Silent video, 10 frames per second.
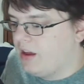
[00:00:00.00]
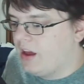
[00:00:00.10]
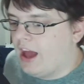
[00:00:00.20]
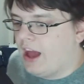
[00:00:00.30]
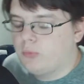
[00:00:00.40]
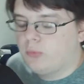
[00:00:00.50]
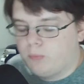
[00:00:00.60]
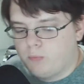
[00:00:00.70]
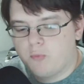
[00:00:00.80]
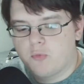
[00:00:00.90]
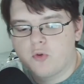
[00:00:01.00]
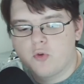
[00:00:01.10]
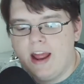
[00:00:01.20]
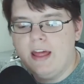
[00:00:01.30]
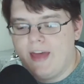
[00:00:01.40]
I just
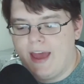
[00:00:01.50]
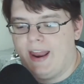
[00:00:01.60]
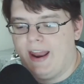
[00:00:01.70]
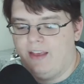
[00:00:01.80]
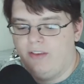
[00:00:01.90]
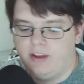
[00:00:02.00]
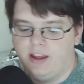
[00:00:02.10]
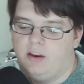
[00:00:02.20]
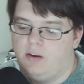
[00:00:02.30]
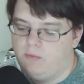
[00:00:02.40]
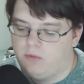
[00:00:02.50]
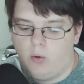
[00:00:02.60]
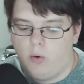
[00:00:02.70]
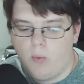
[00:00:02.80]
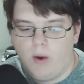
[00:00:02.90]
created that as in, you
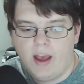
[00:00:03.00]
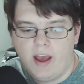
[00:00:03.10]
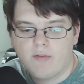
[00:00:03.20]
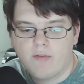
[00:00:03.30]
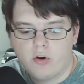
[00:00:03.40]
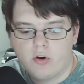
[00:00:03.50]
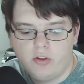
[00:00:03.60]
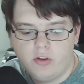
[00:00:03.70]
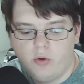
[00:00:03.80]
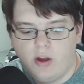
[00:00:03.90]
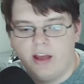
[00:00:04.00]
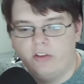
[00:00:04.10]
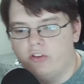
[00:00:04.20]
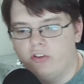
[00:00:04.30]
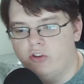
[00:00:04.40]
know, a way for you
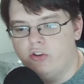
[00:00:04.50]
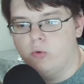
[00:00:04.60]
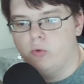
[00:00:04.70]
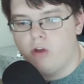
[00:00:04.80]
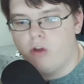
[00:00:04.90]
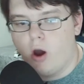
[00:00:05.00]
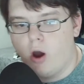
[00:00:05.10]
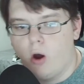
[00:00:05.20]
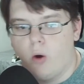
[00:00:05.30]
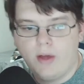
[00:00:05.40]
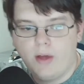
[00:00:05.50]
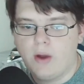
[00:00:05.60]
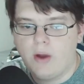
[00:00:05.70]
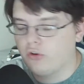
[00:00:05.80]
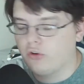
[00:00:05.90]
guys to know that you guys
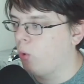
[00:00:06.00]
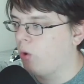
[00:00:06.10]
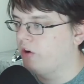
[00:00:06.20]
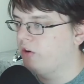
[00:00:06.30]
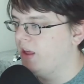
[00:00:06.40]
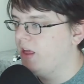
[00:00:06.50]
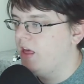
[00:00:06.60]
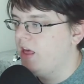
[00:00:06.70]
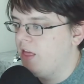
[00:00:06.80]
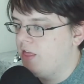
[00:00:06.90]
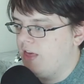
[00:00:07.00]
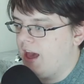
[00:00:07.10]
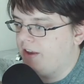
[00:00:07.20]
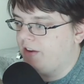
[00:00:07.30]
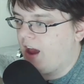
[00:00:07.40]
are important to me,
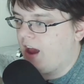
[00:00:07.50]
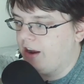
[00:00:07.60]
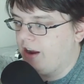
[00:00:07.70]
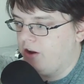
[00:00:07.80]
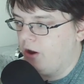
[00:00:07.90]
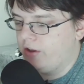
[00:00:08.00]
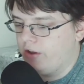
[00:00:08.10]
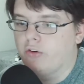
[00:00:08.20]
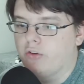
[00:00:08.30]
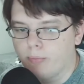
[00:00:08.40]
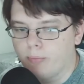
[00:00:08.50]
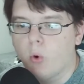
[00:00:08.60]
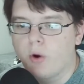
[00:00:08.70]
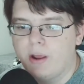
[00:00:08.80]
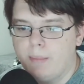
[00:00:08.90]
that I know that you guys are
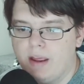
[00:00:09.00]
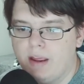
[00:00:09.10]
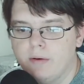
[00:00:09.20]
supporting me.